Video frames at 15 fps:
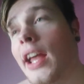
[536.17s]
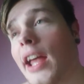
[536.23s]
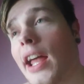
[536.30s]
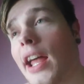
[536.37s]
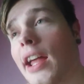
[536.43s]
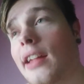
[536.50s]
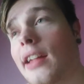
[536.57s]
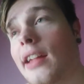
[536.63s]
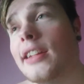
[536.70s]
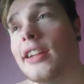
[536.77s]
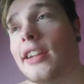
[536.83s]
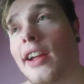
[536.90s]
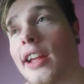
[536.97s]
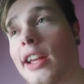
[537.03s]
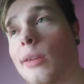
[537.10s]
And
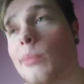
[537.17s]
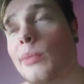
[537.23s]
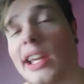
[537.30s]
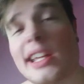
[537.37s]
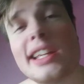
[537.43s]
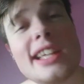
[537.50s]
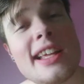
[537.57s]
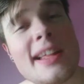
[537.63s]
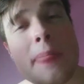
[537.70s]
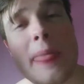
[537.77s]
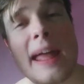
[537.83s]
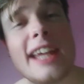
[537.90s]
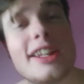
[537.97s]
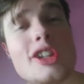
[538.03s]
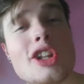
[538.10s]
here I am, like, I
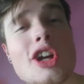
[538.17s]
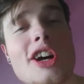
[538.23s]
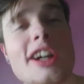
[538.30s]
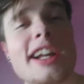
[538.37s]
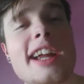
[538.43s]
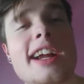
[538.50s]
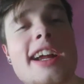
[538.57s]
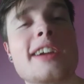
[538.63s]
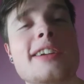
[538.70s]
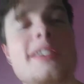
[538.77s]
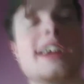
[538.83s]
had long hair,